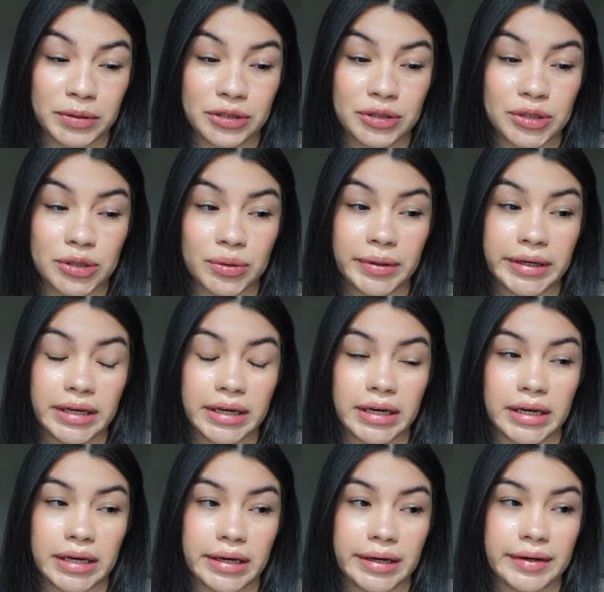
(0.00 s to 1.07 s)
been doing
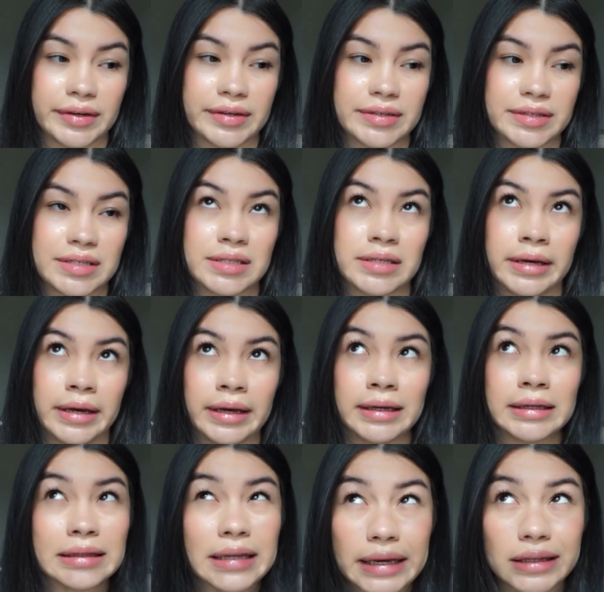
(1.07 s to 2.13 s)
is,
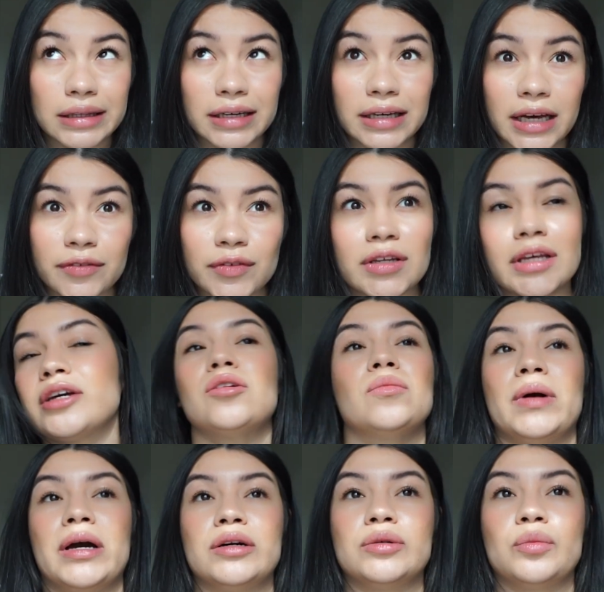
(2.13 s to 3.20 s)
lately, I feel like no
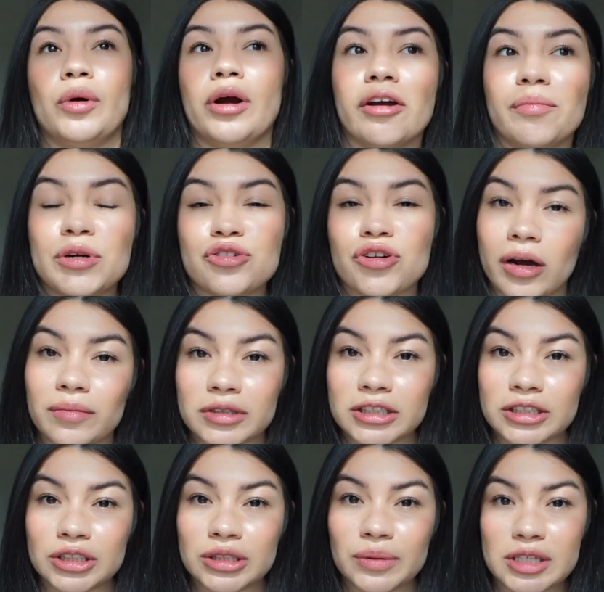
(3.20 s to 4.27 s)
matter where I've been
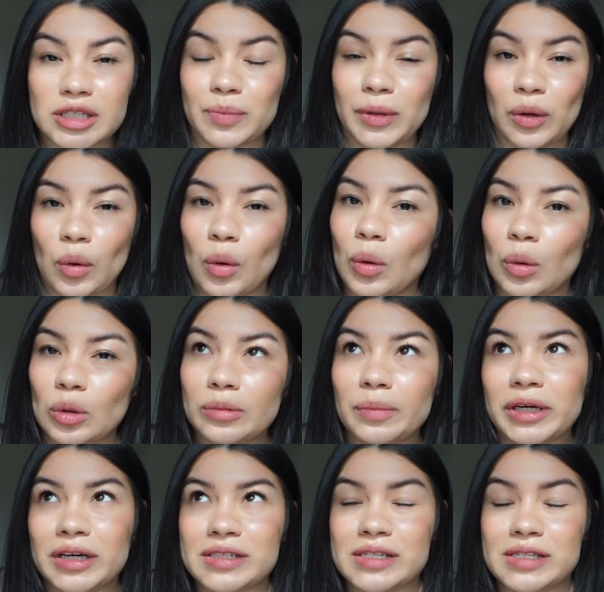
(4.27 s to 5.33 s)
traveling to, it's been cold
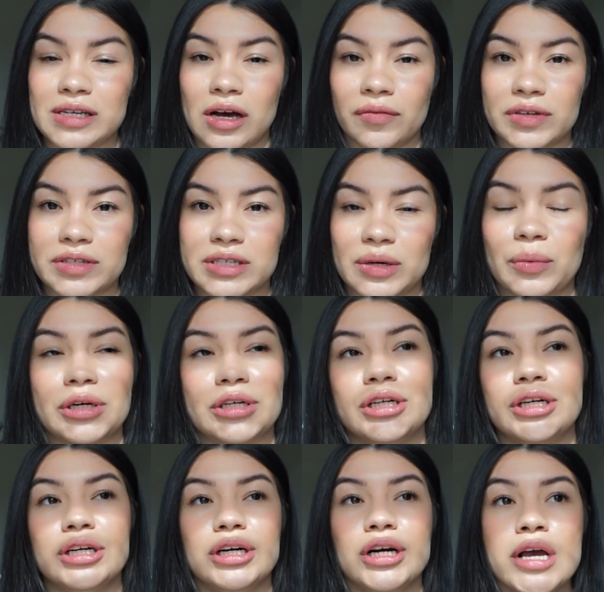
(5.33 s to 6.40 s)
because it's obviously
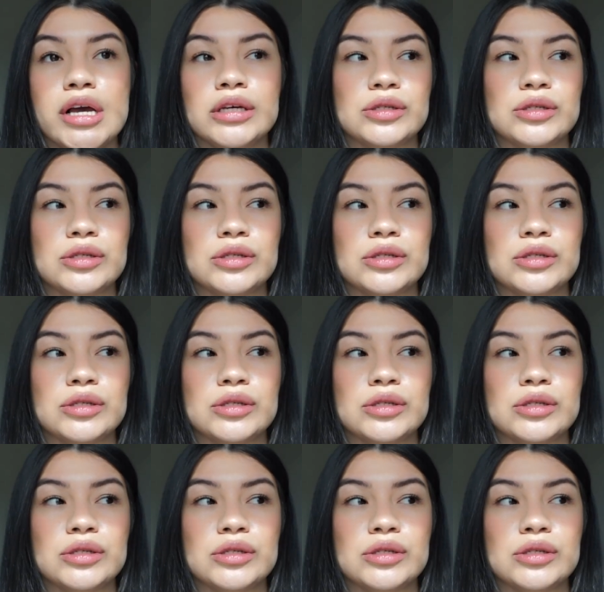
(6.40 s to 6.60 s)
winter.